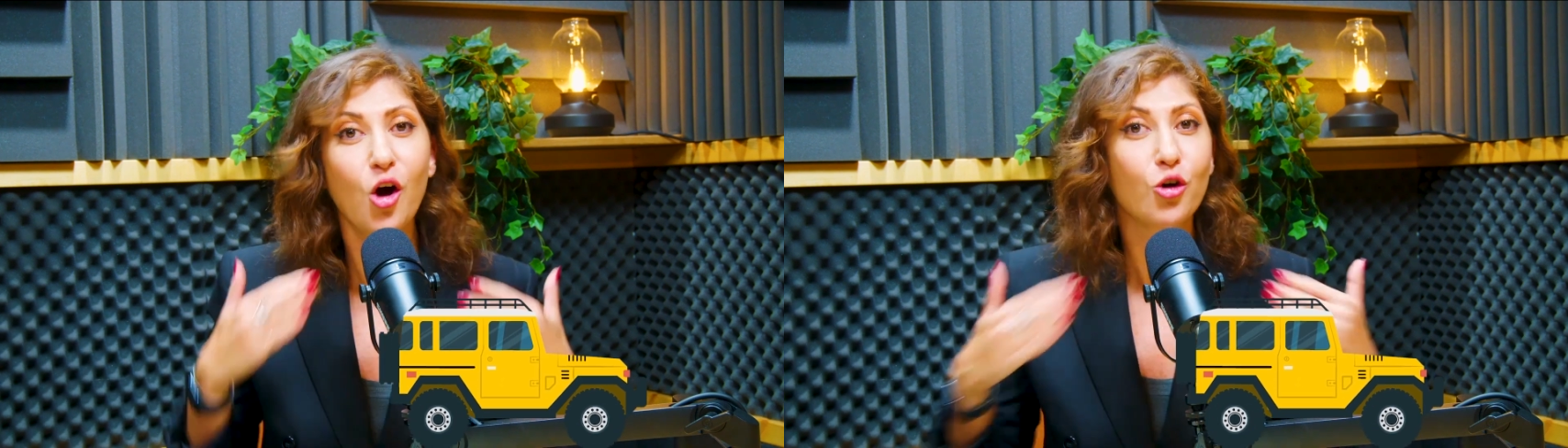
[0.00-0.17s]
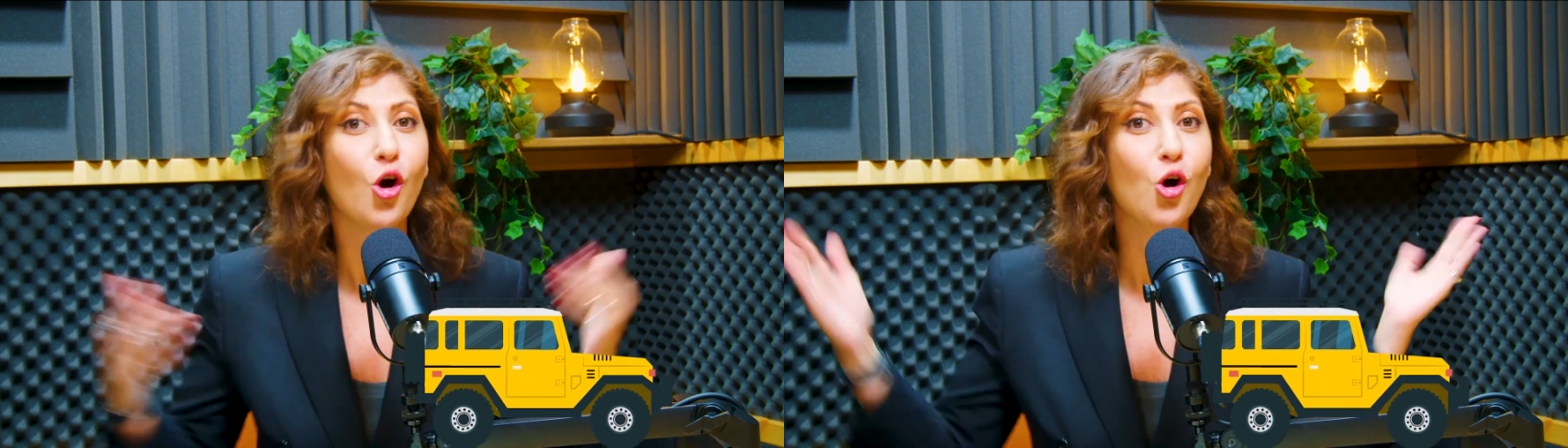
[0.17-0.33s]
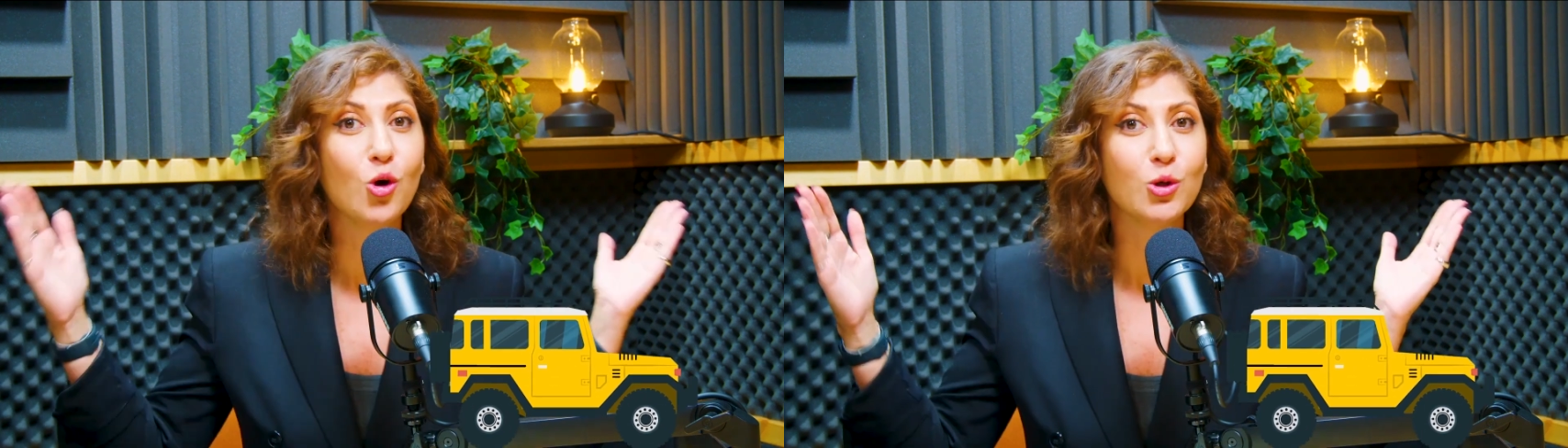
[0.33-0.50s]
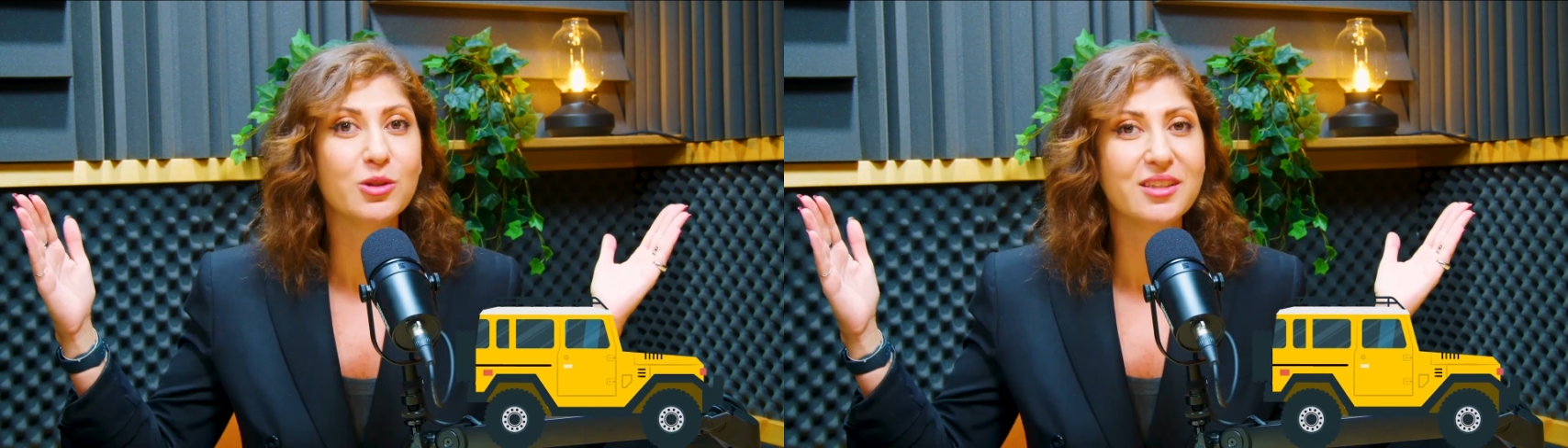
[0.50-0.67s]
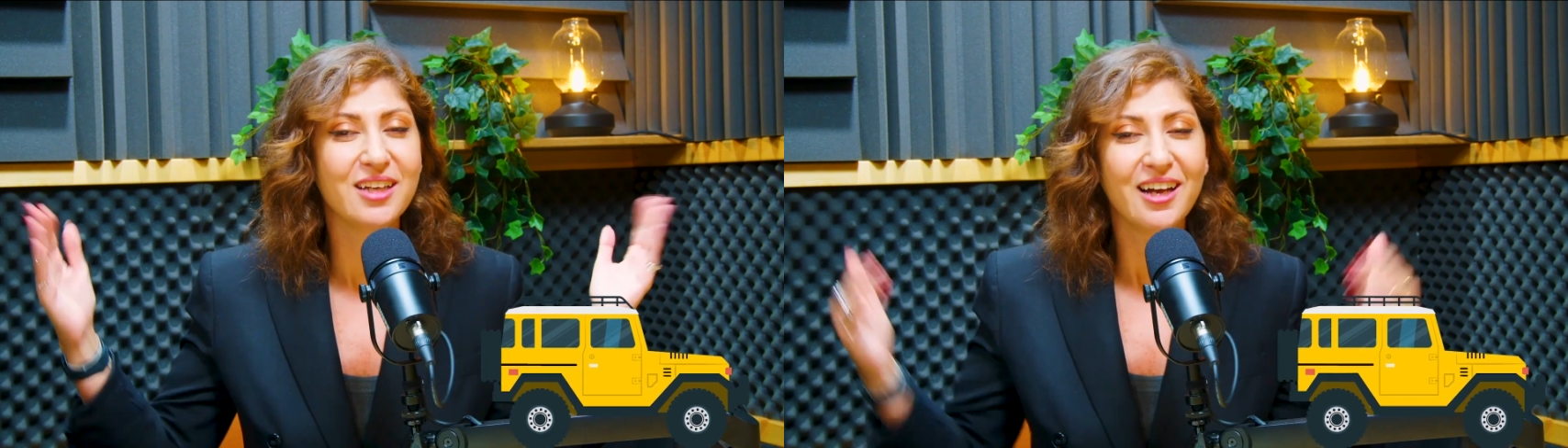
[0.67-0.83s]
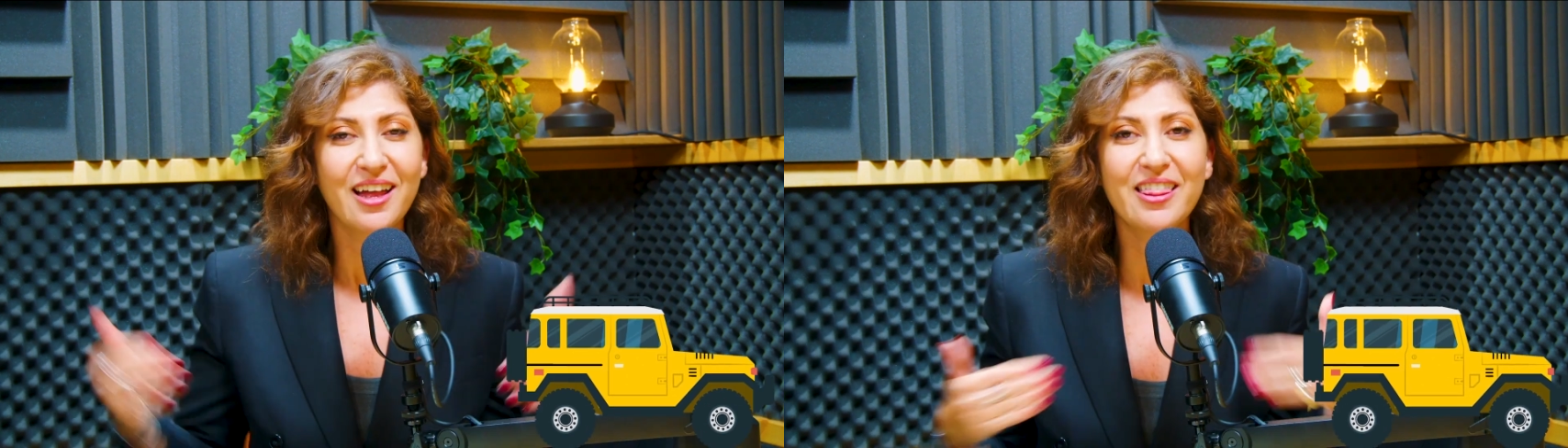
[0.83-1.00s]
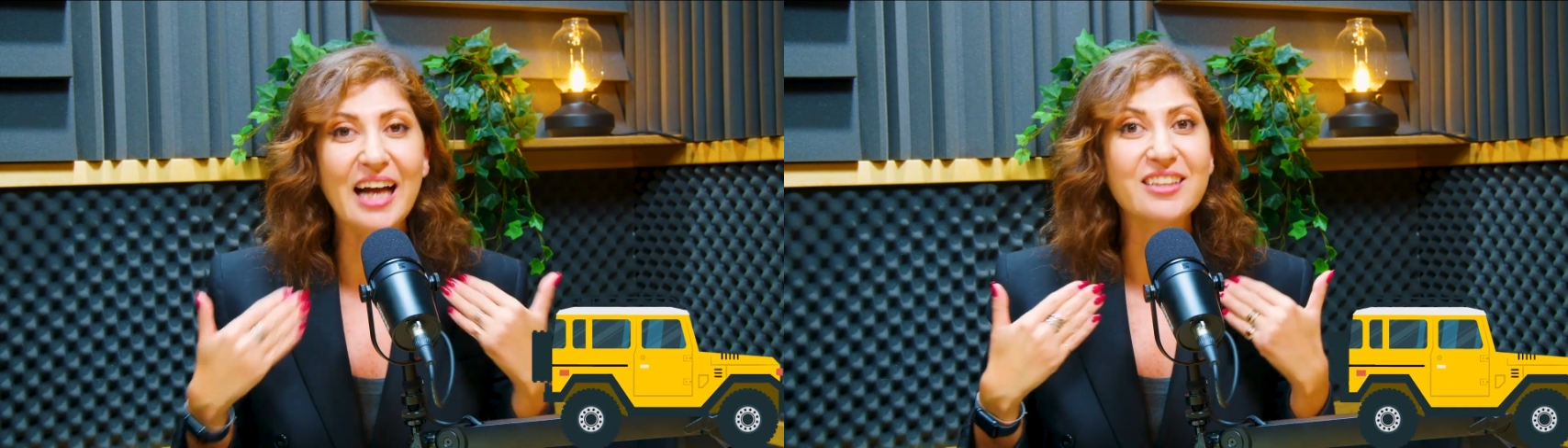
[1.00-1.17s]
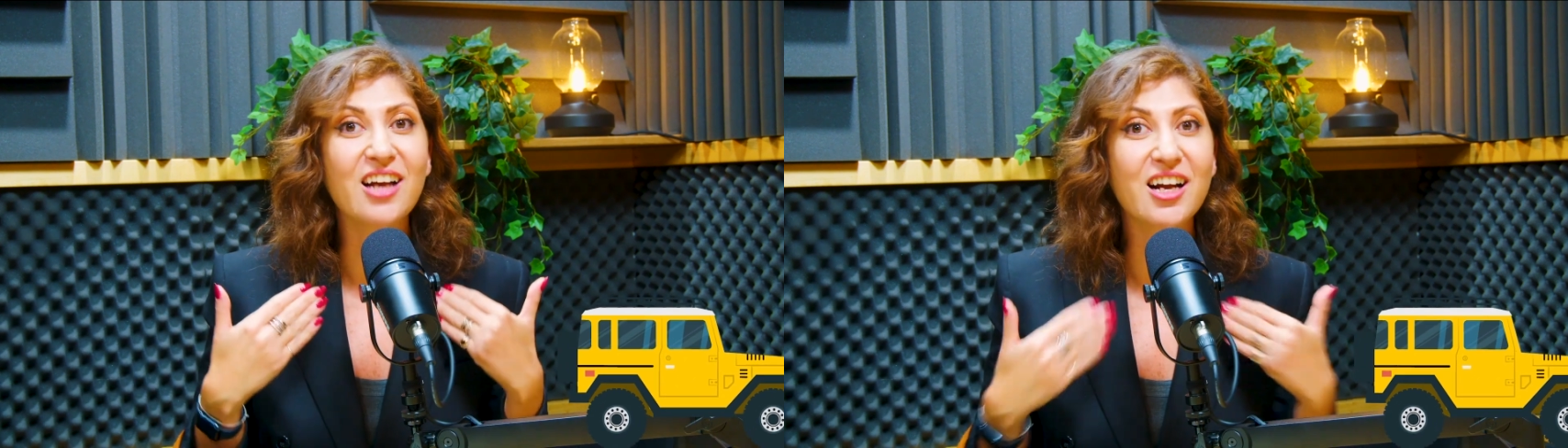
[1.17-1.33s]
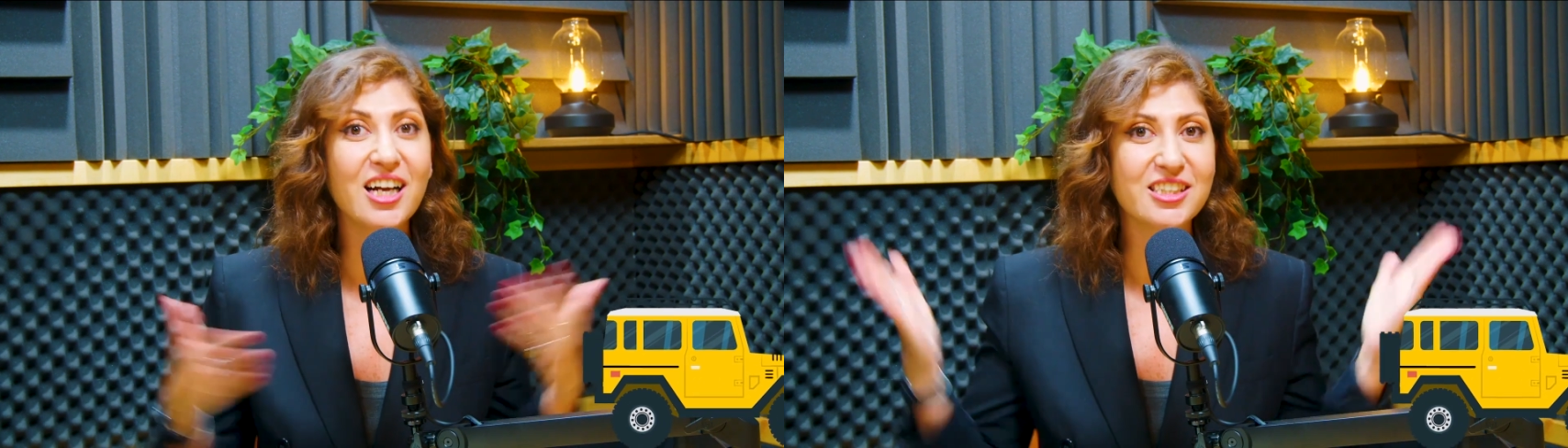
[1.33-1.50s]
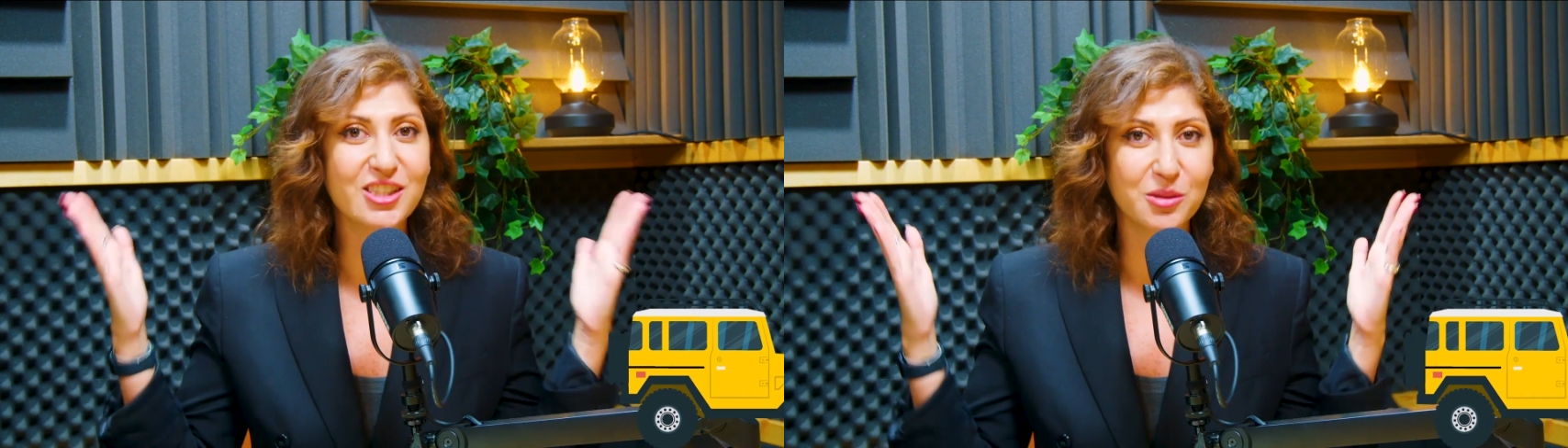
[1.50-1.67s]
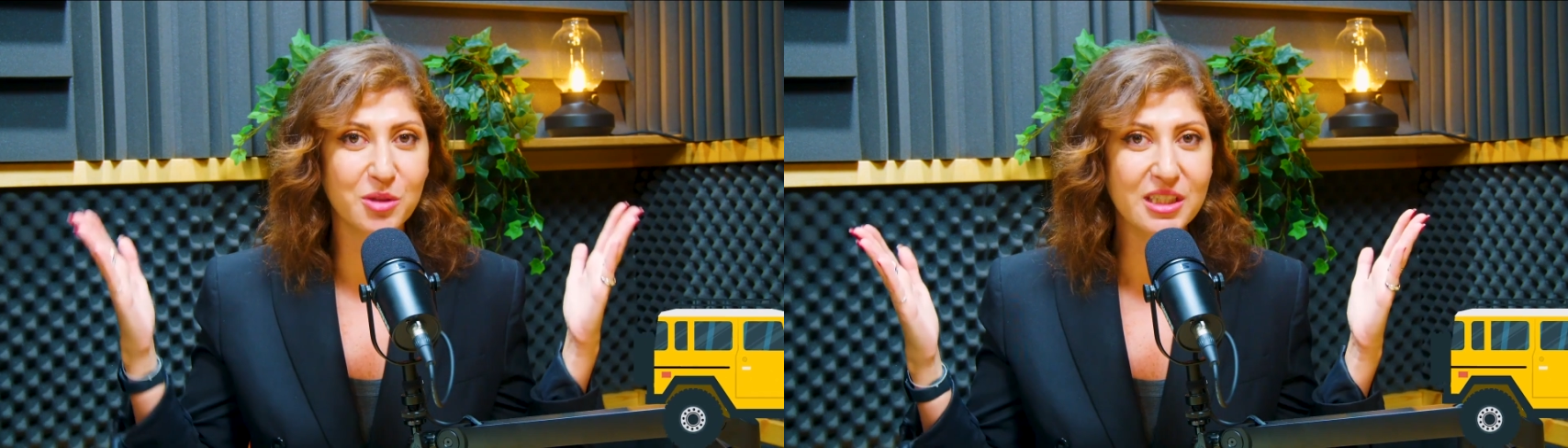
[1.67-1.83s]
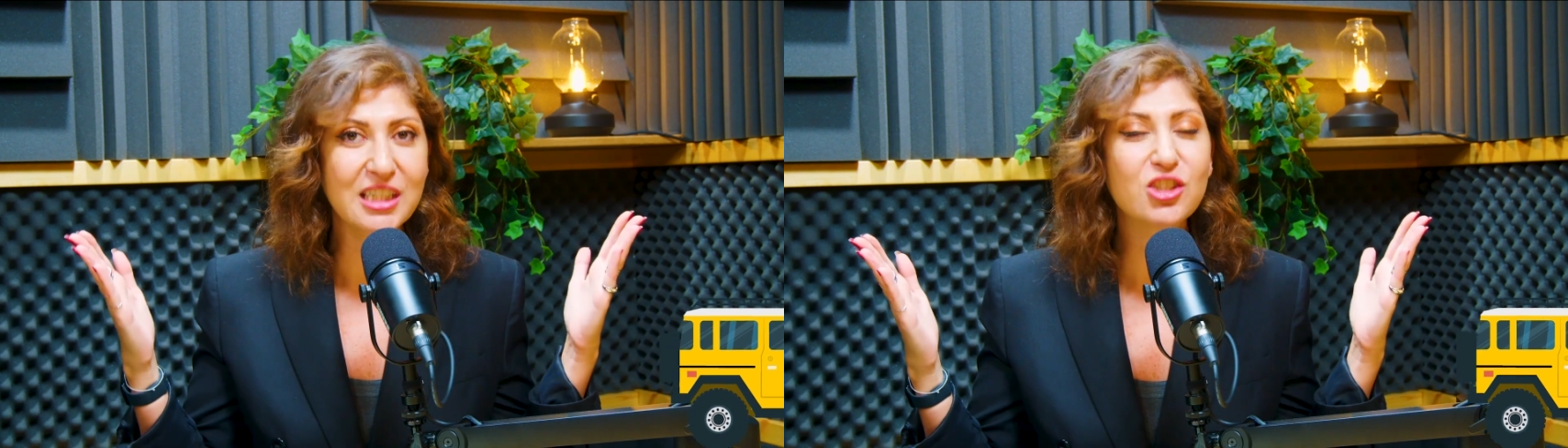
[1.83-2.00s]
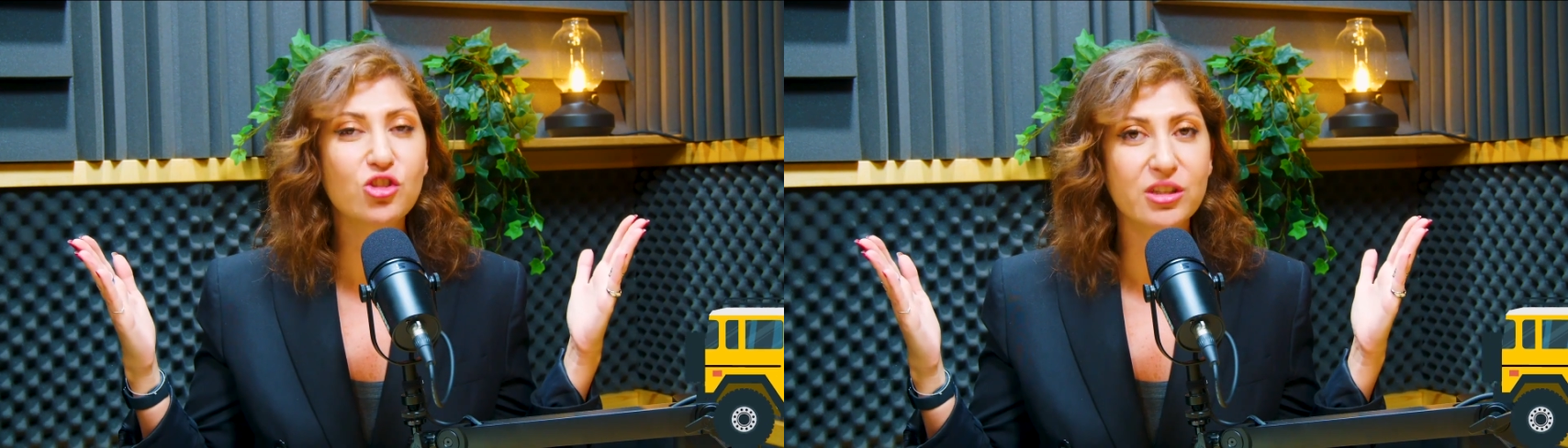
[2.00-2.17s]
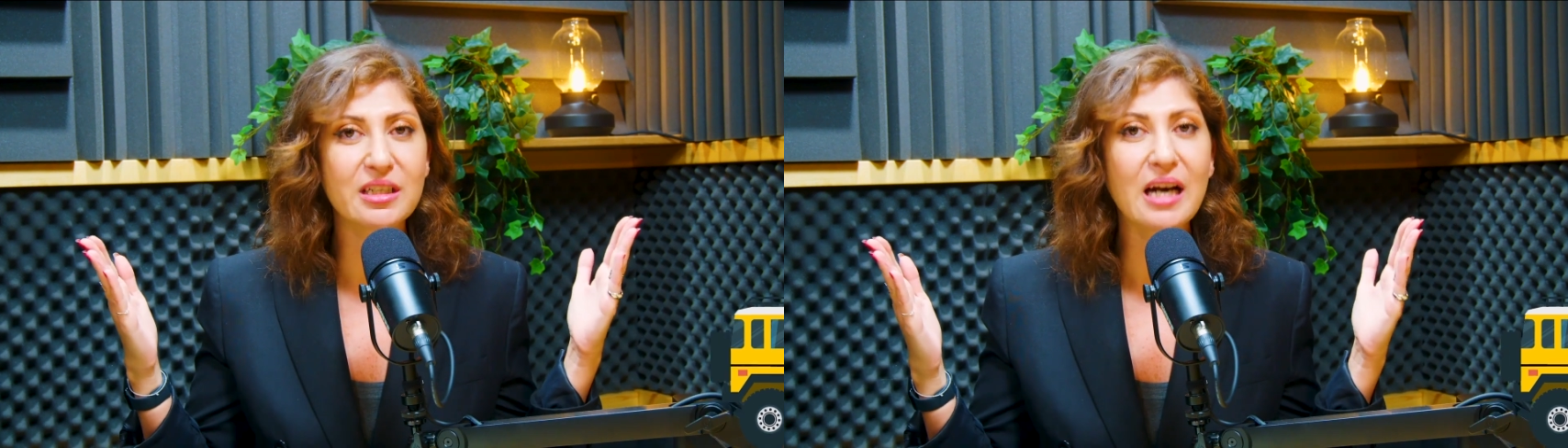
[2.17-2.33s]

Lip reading: road that a customer needs to